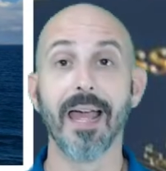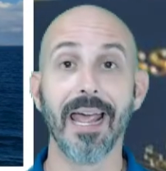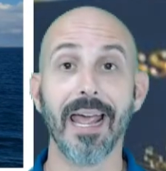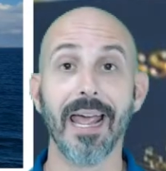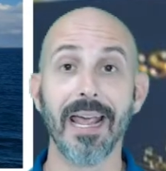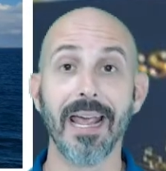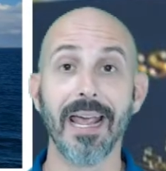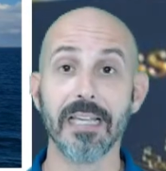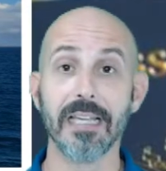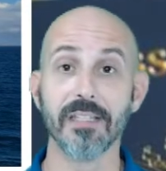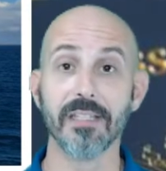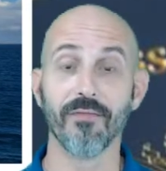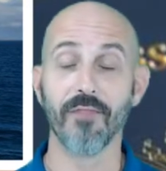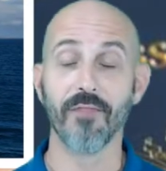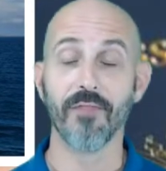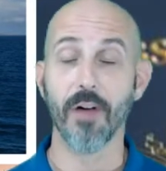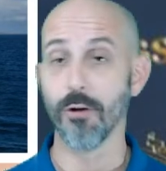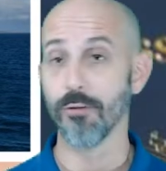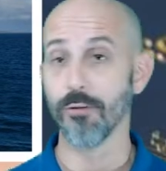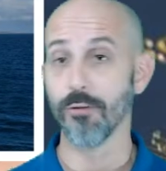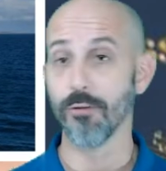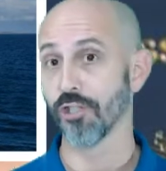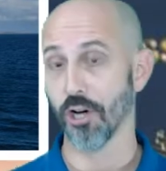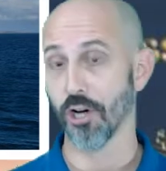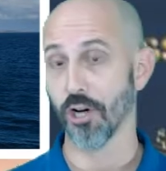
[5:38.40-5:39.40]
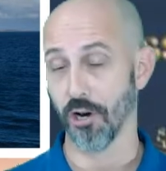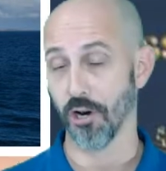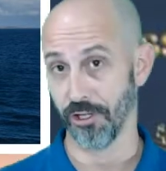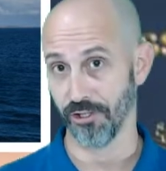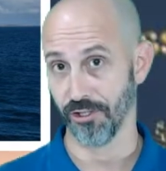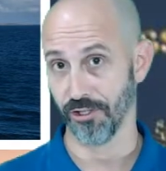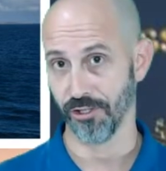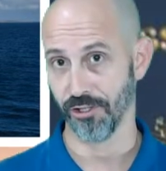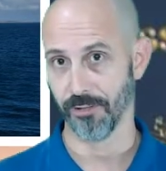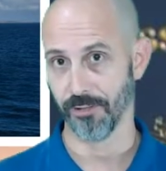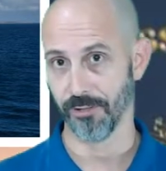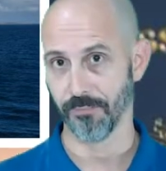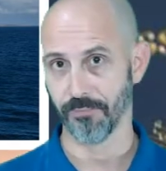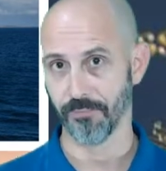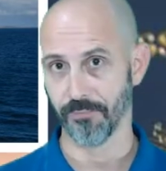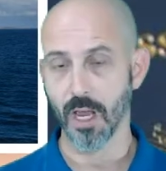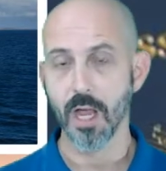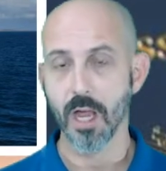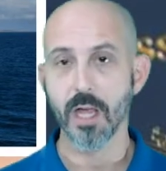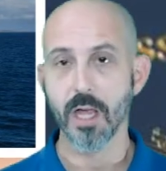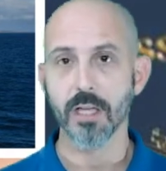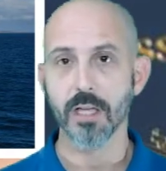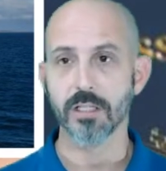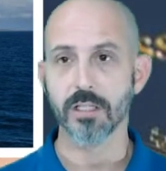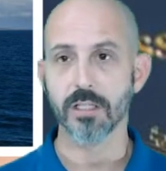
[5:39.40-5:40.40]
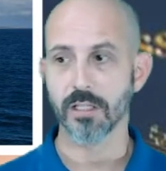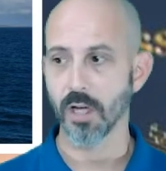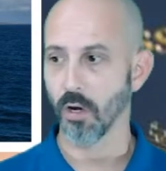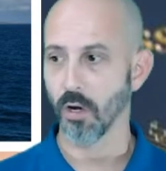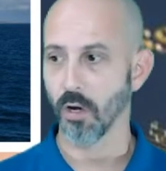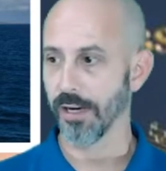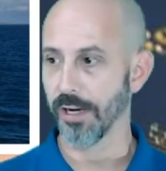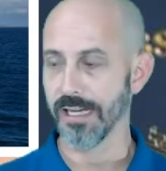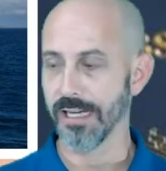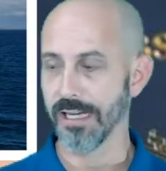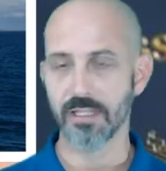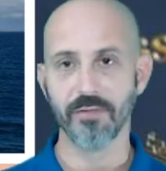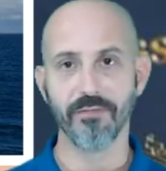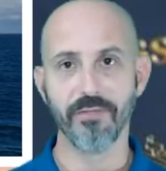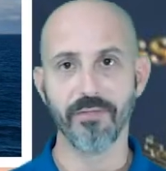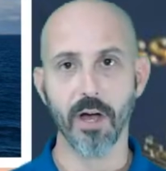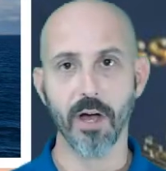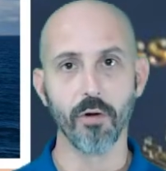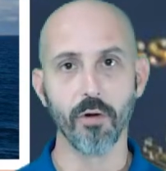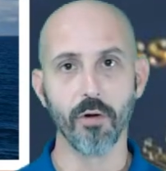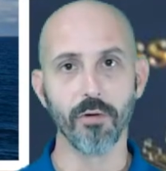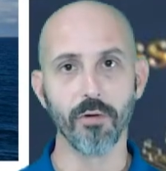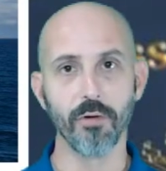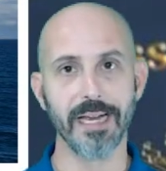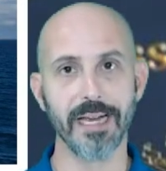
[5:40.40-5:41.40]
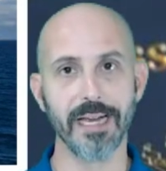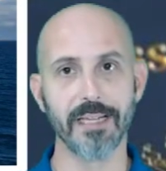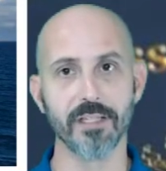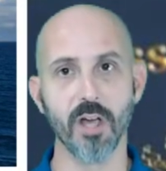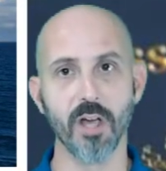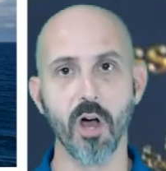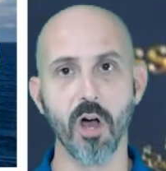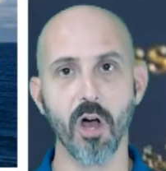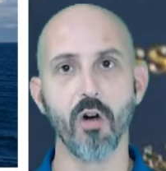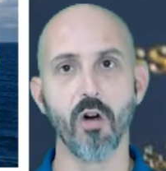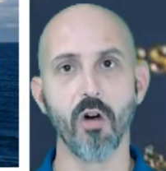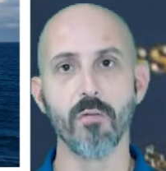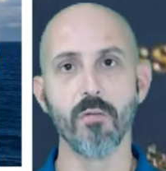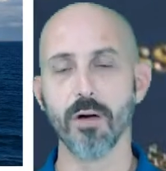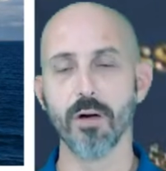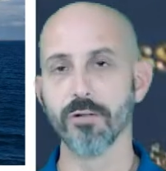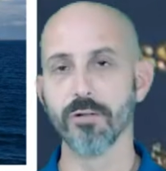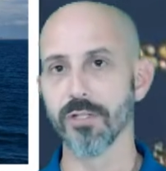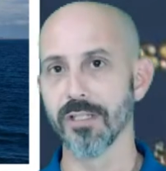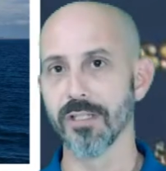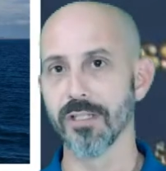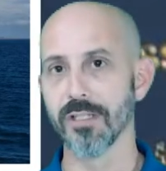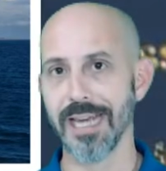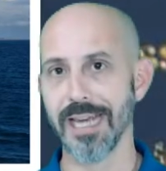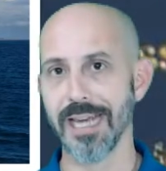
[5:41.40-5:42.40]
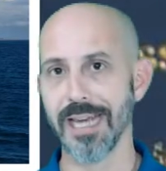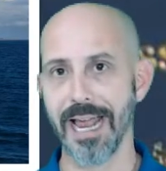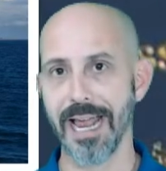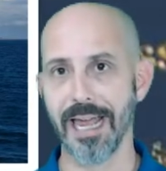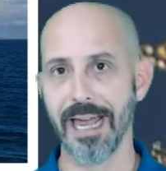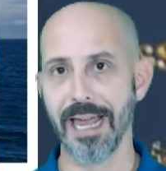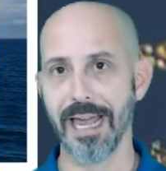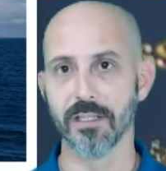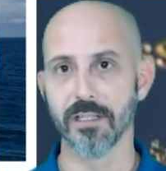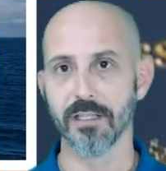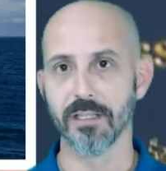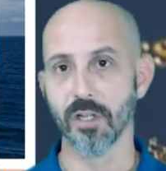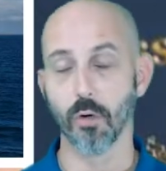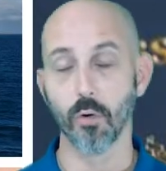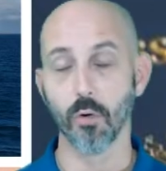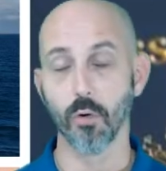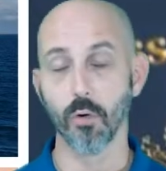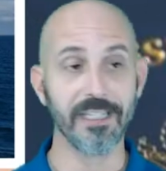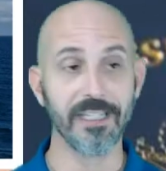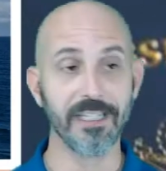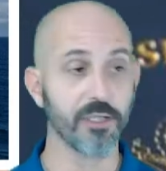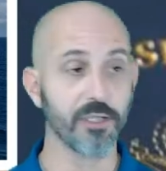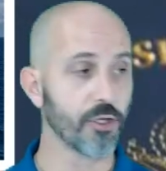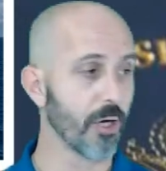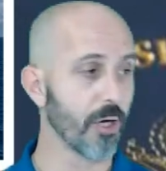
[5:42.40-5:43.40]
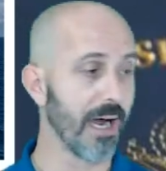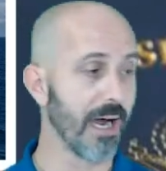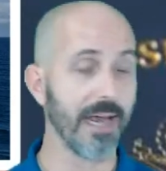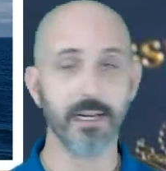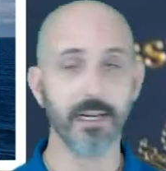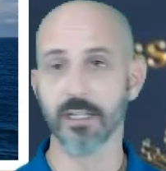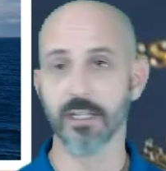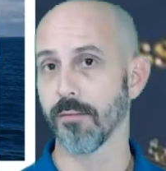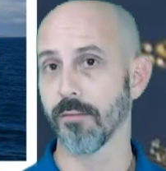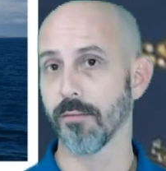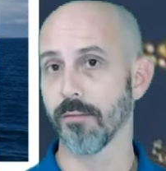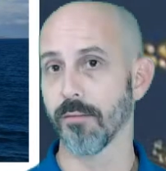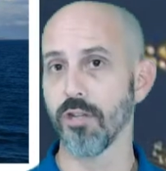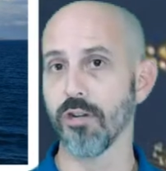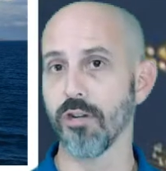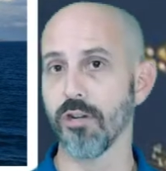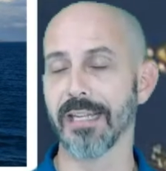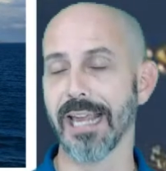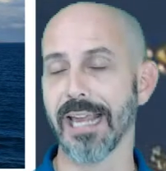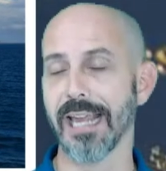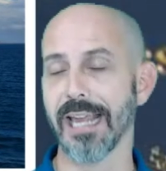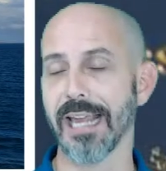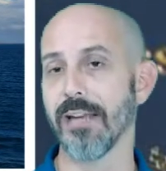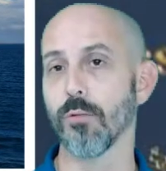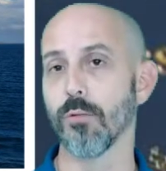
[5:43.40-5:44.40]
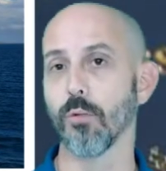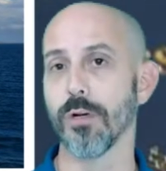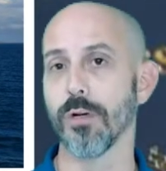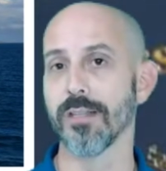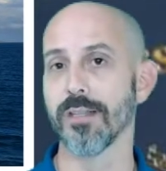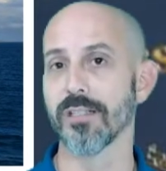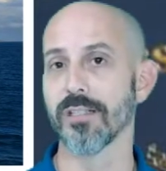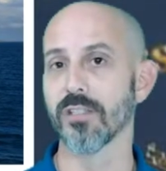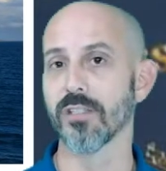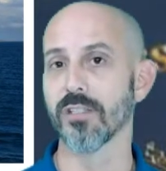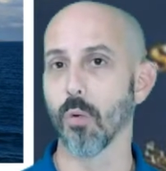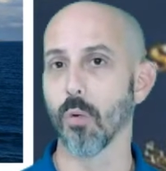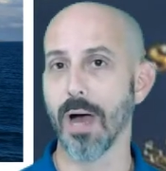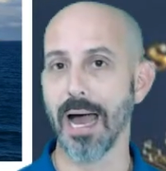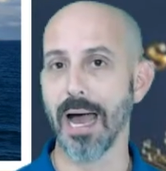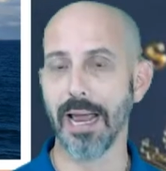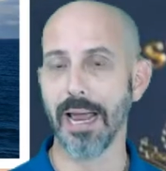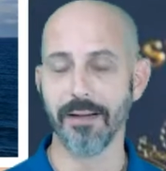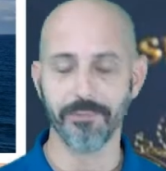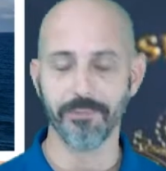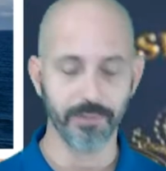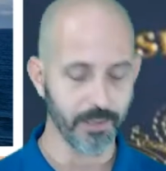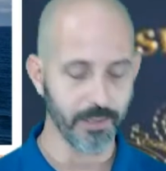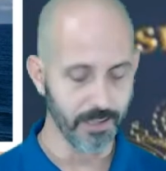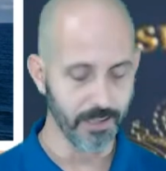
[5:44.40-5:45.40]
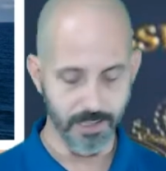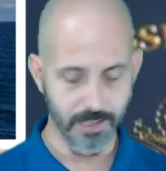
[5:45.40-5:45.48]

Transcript: His phone charger. So his phone is almost dead, so he's trying to communicate with his wife.